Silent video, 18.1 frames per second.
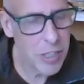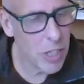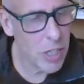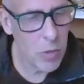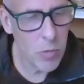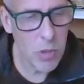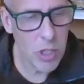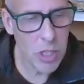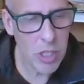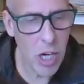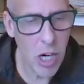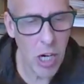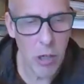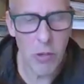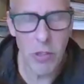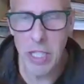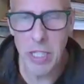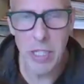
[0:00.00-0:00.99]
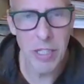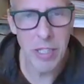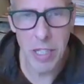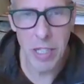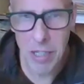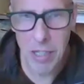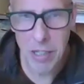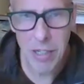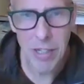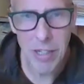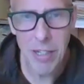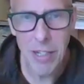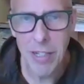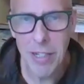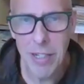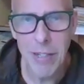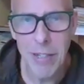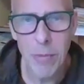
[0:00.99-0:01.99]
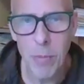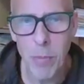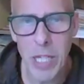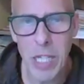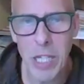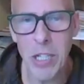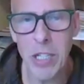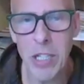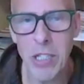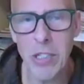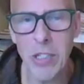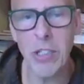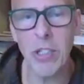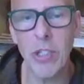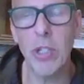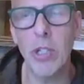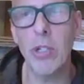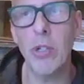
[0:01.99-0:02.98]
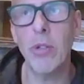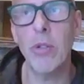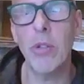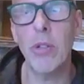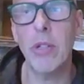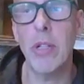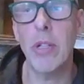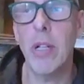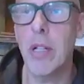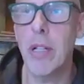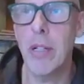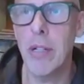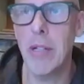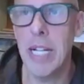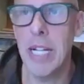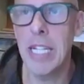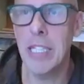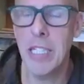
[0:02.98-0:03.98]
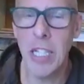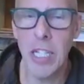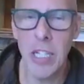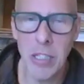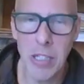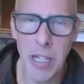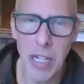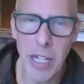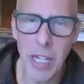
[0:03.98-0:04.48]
don't just hire an intern, because interns